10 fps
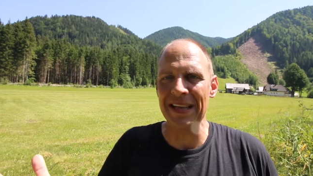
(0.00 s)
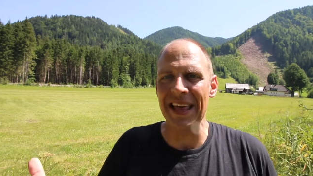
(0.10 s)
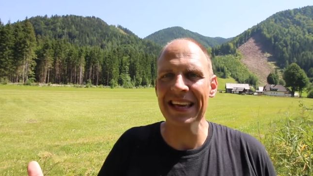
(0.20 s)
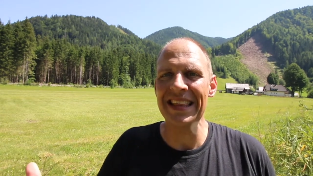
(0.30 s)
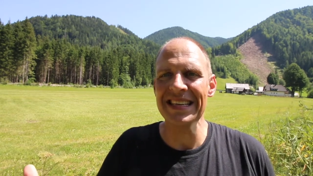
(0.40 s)

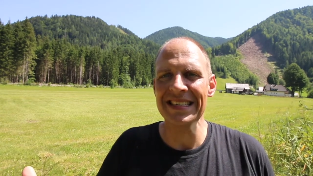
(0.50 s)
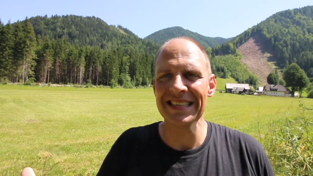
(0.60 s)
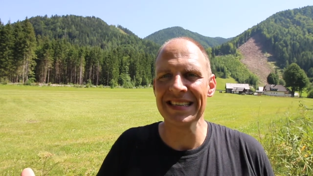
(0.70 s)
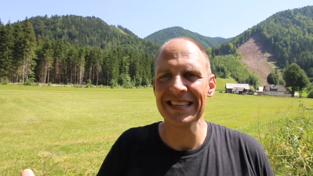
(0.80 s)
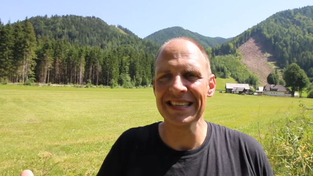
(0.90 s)
like
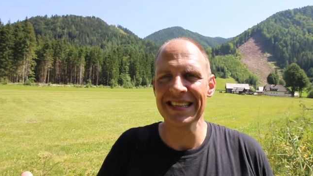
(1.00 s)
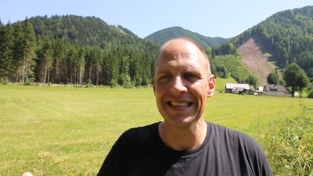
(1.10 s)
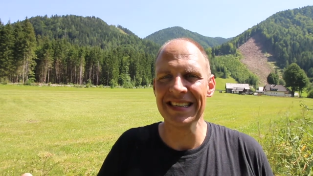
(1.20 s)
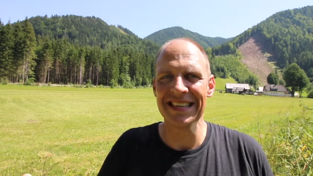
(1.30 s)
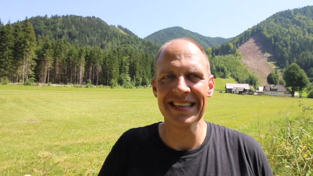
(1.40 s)
this?
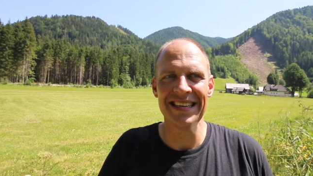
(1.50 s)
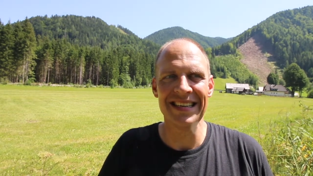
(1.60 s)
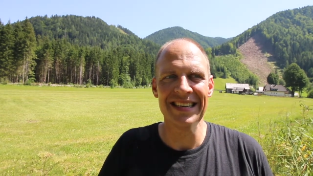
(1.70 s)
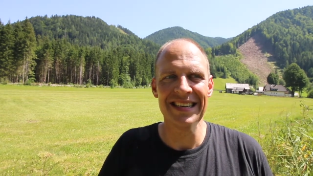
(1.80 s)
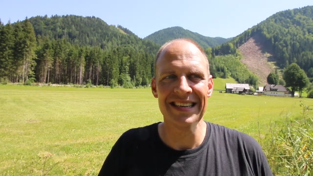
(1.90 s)

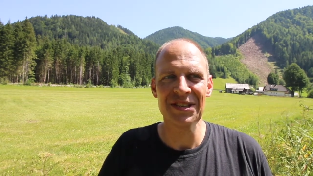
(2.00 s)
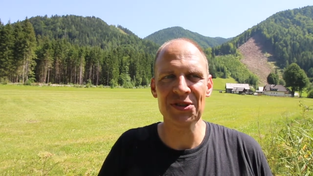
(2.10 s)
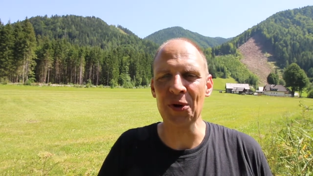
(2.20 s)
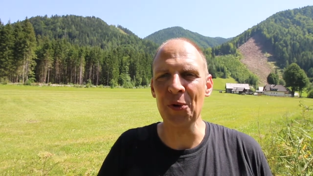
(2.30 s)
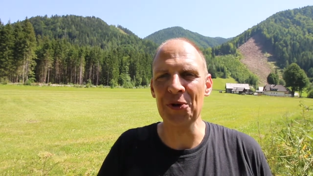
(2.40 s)

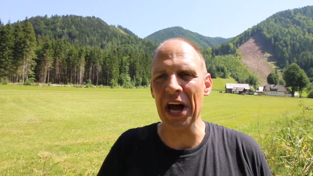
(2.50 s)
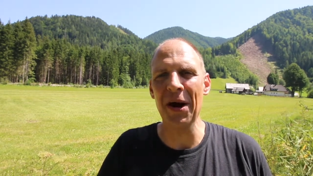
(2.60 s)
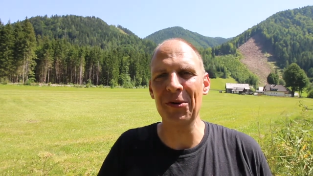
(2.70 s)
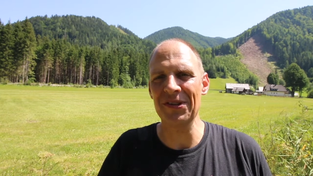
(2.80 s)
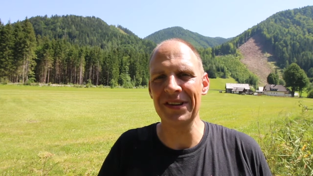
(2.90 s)
Sold
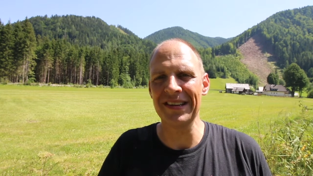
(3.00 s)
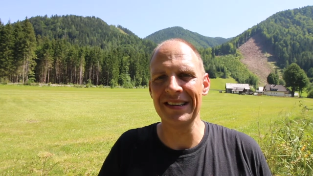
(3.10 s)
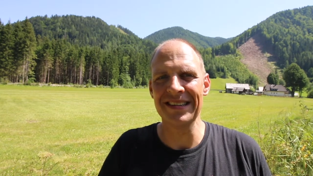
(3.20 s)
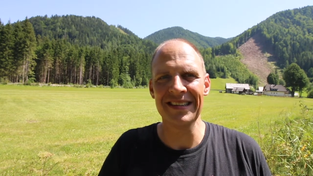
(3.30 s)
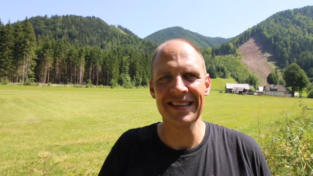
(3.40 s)
out
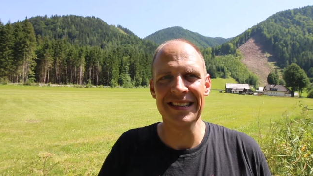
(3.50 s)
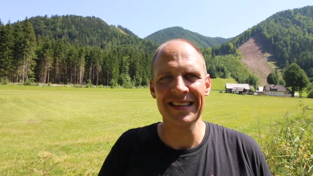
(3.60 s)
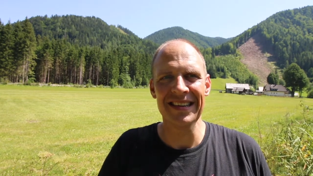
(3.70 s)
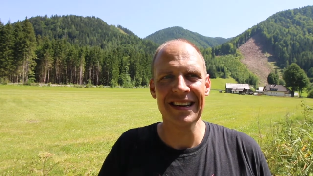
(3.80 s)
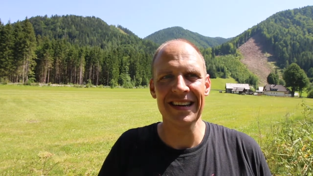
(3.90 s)

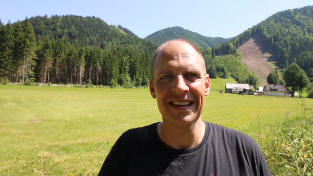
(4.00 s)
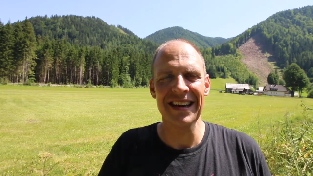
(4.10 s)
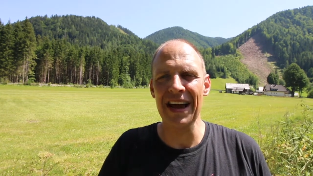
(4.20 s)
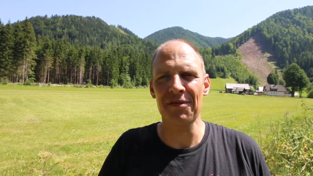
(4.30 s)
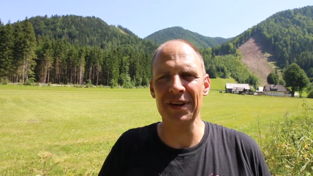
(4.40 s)

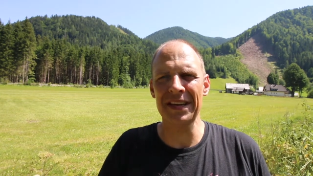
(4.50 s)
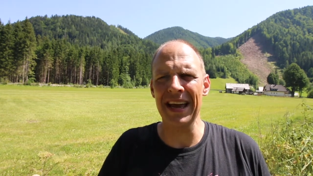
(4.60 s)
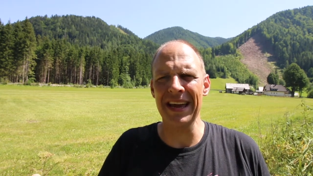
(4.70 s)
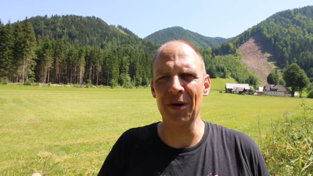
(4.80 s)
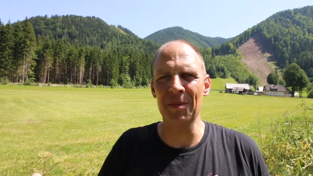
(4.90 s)
every
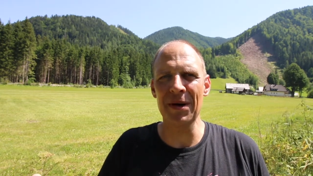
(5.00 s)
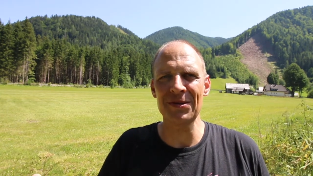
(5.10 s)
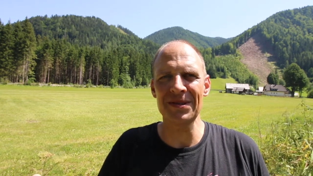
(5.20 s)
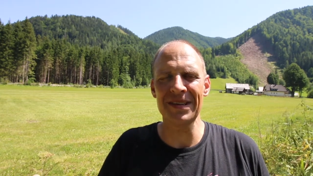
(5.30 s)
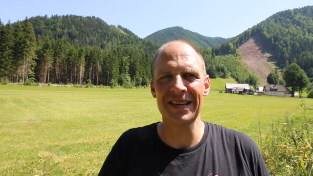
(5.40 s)
day
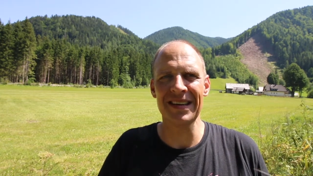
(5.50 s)
almost.